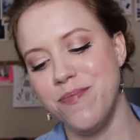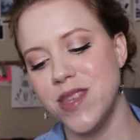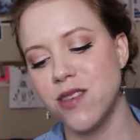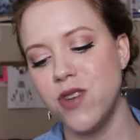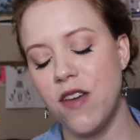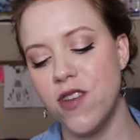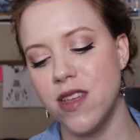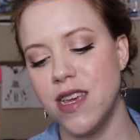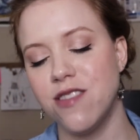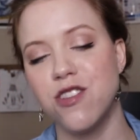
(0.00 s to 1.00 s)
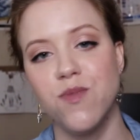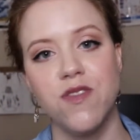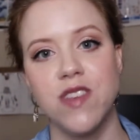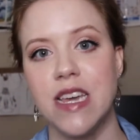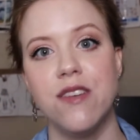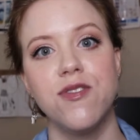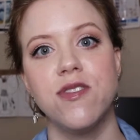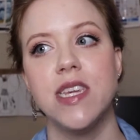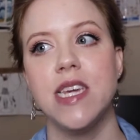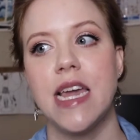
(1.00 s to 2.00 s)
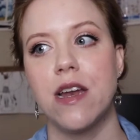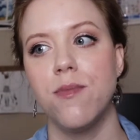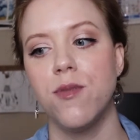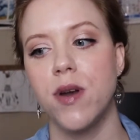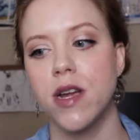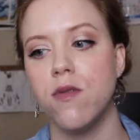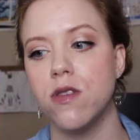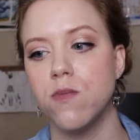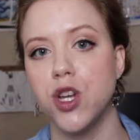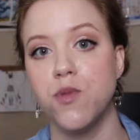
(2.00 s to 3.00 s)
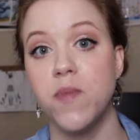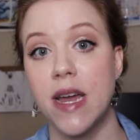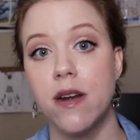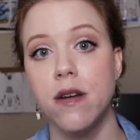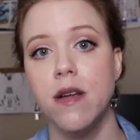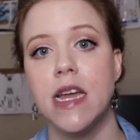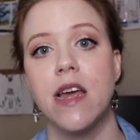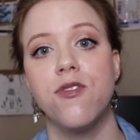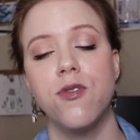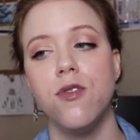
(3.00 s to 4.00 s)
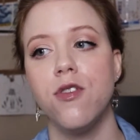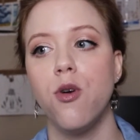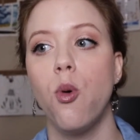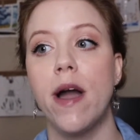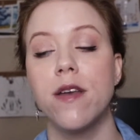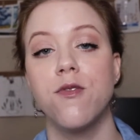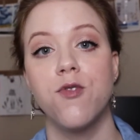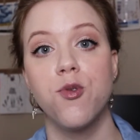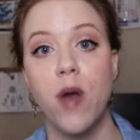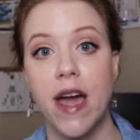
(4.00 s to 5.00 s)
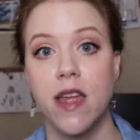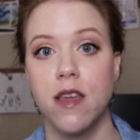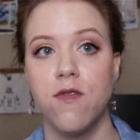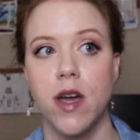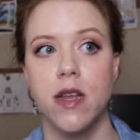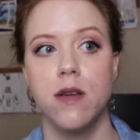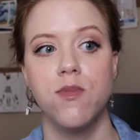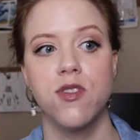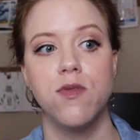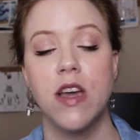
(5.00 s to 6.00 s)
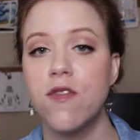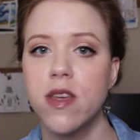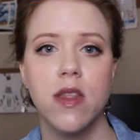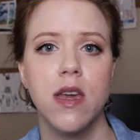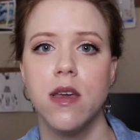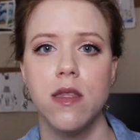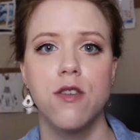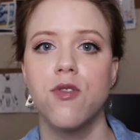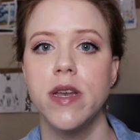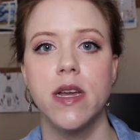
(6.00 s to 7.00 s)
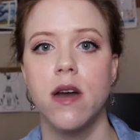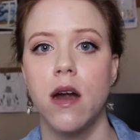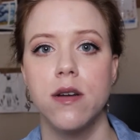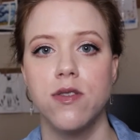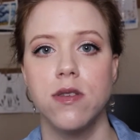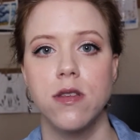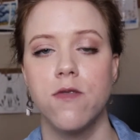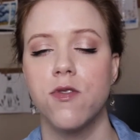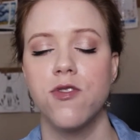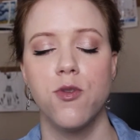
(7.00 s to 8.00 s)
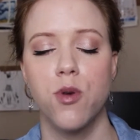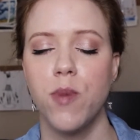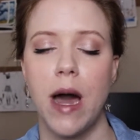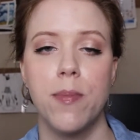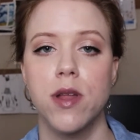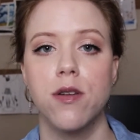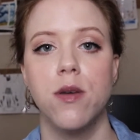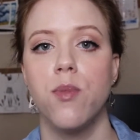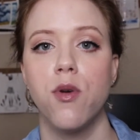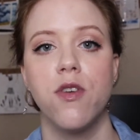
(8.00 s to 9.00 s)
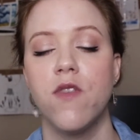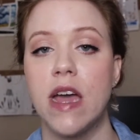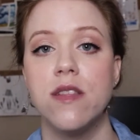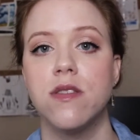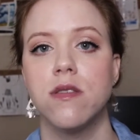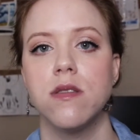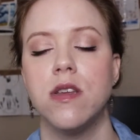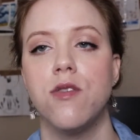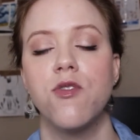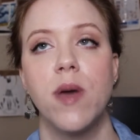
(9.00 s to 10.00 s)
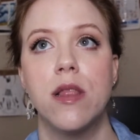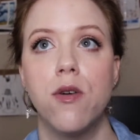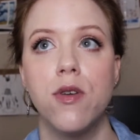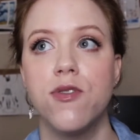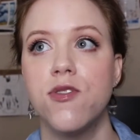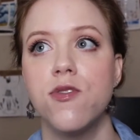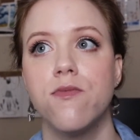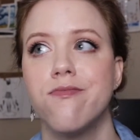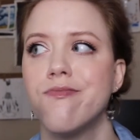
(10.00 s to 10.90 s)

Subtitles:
so definitely in terms of sales, the Ann Arbor market was much better, and I sold a wider variety of items. So definitely the greeting cards and stuff was super popular at both events. You know, it's my lowest,